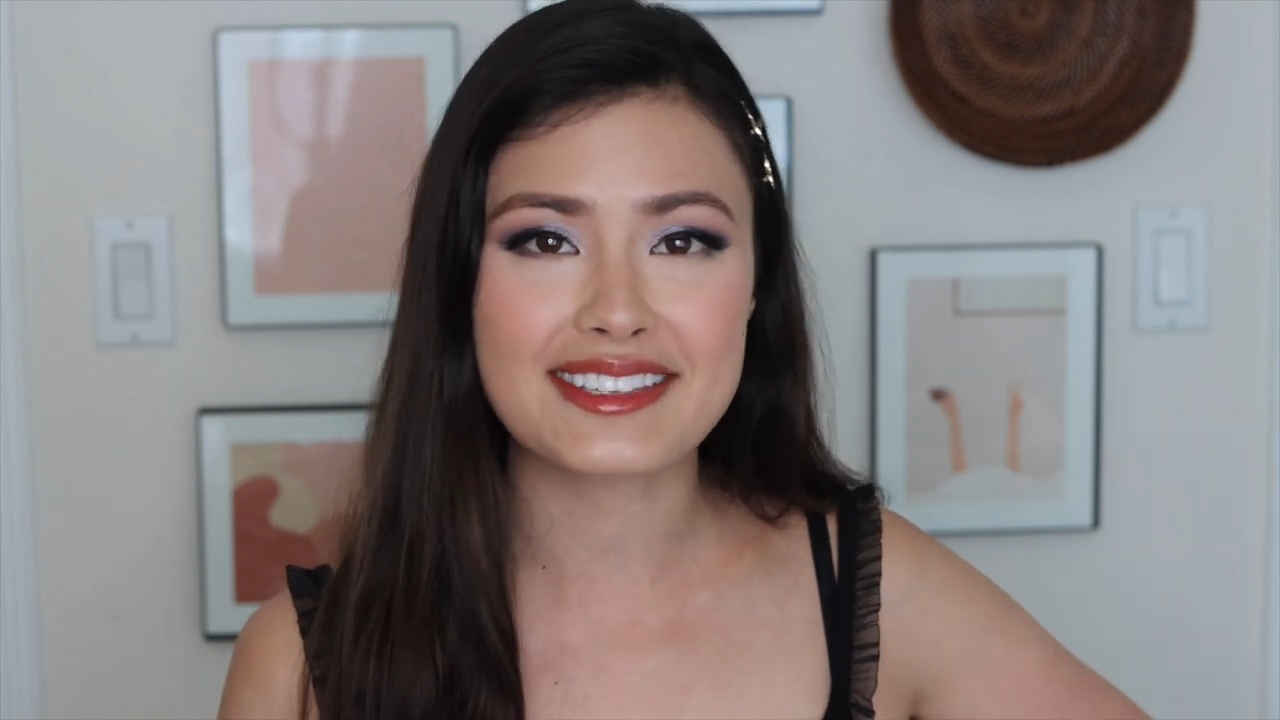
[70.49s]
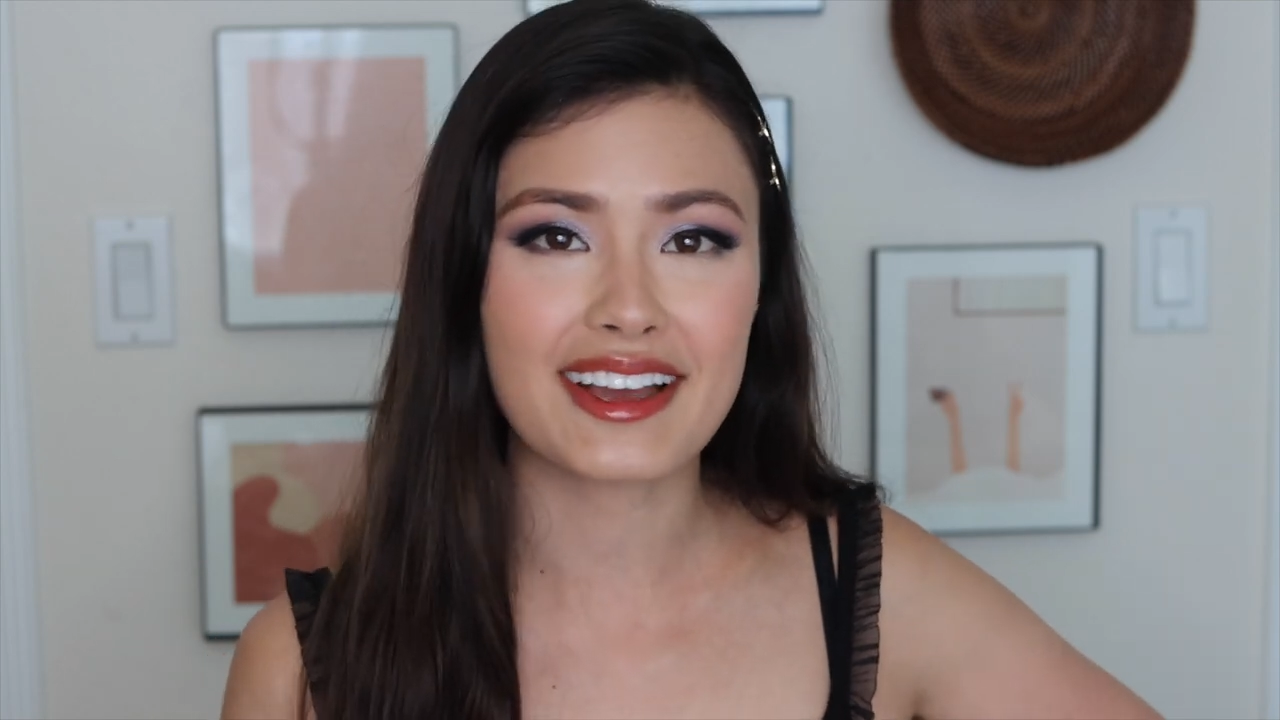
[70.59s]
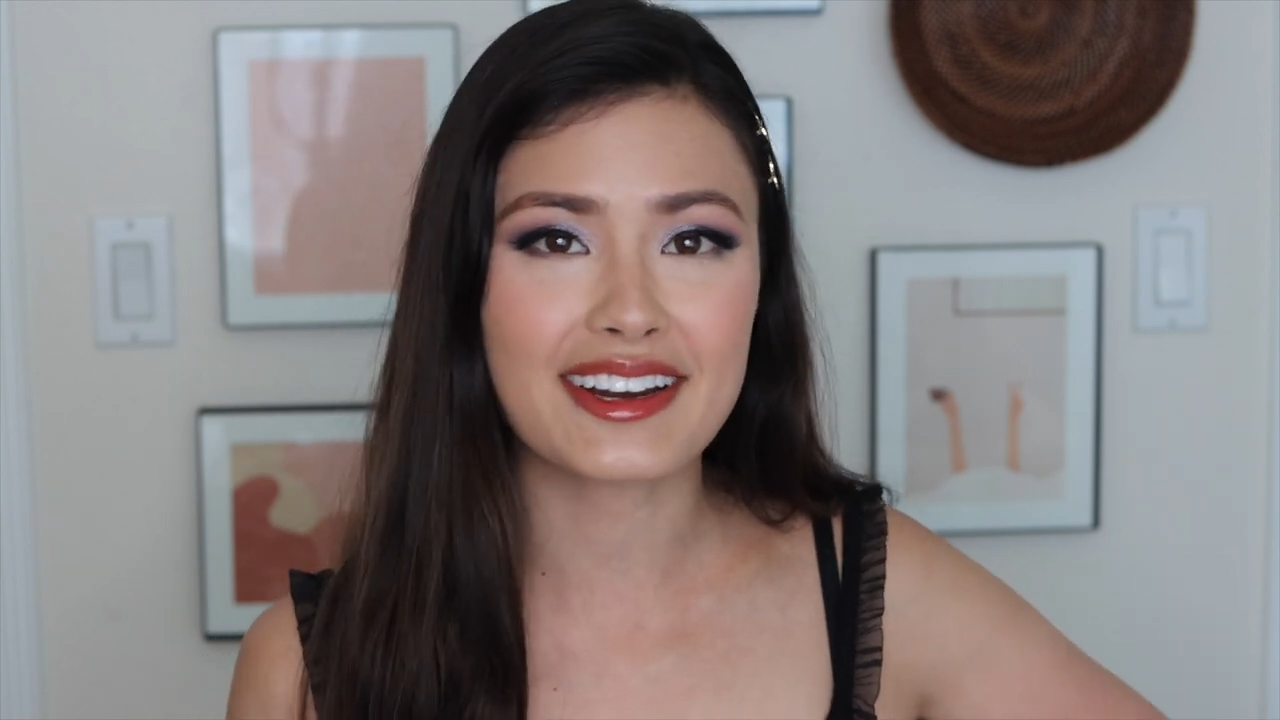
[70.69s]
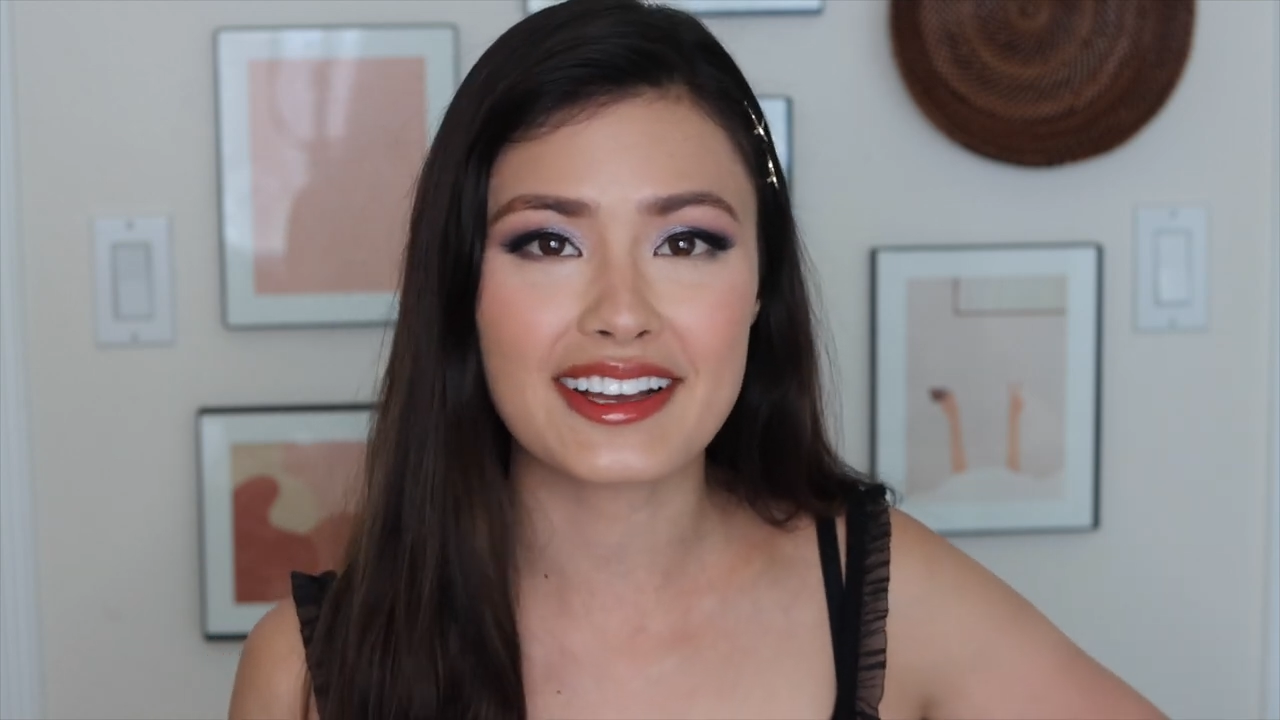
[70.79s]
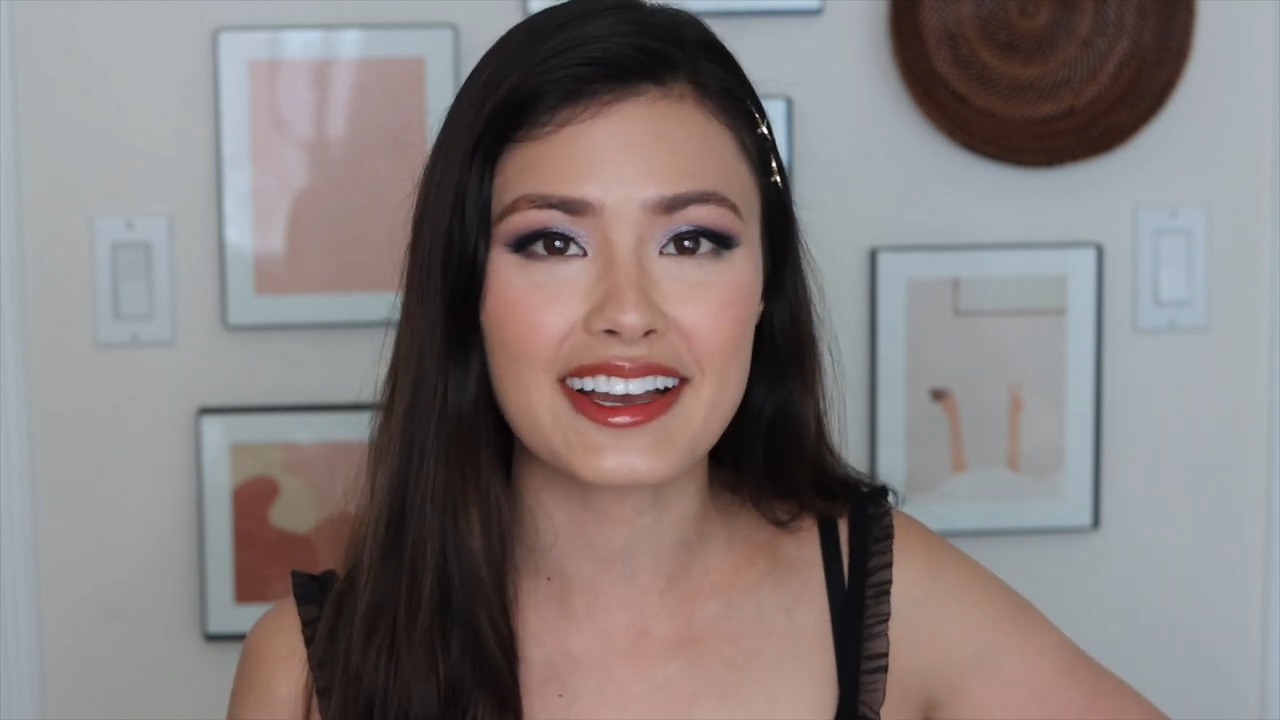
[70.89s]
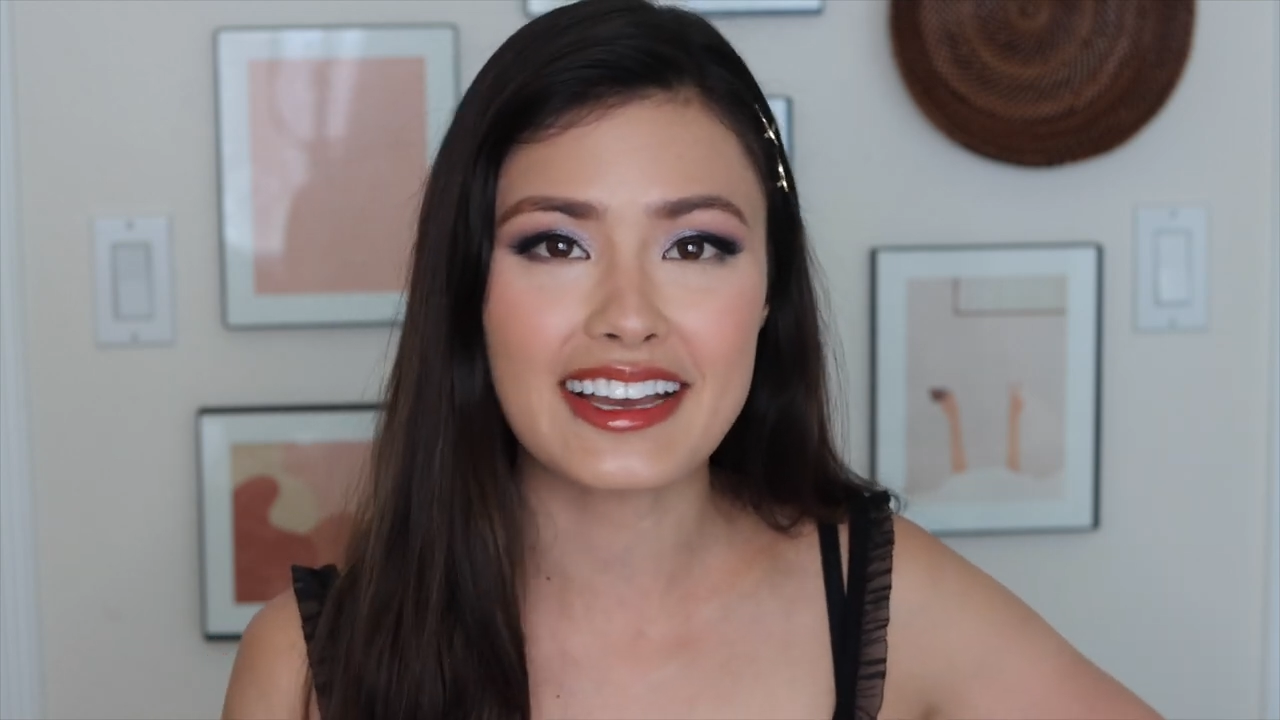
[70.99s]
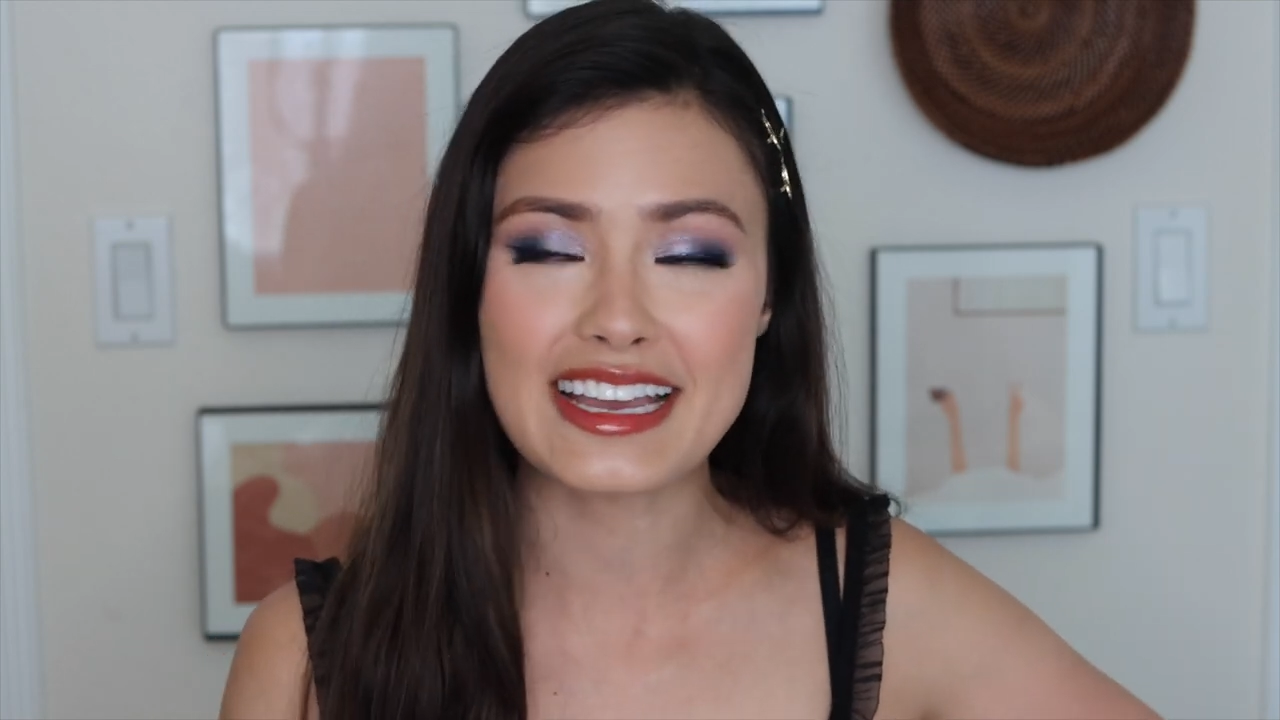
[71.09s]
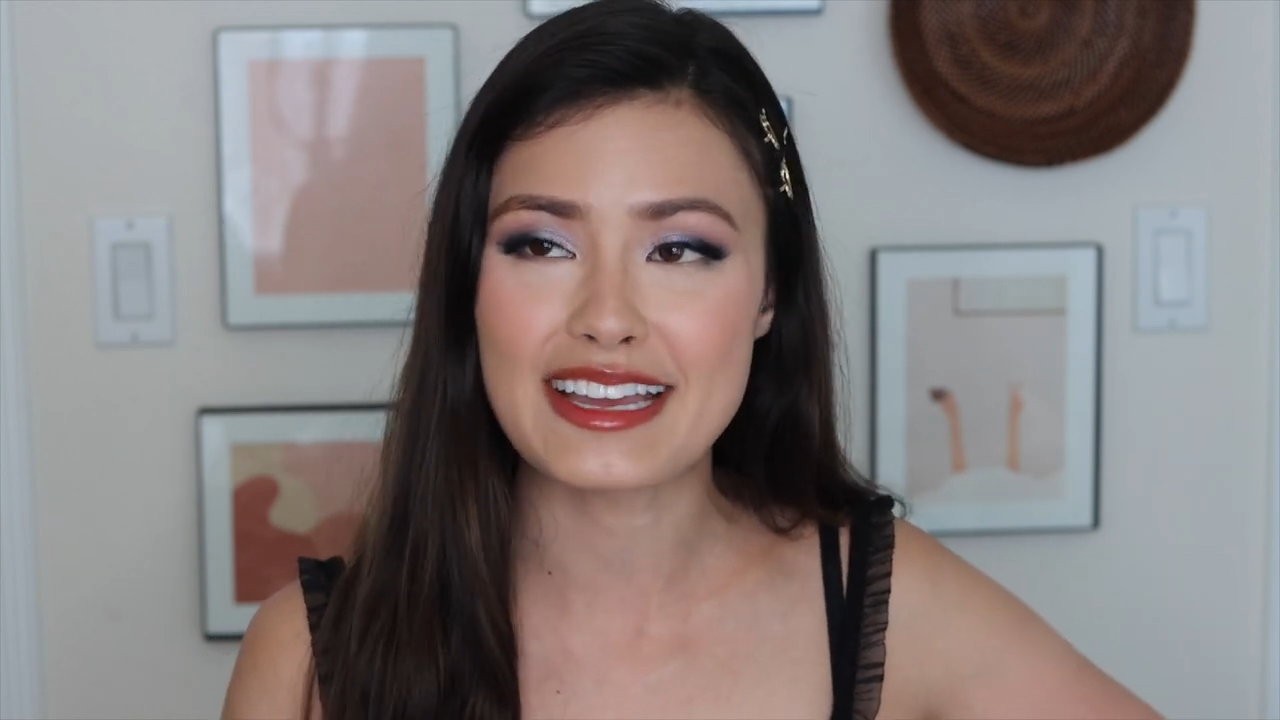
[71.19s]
Asiatica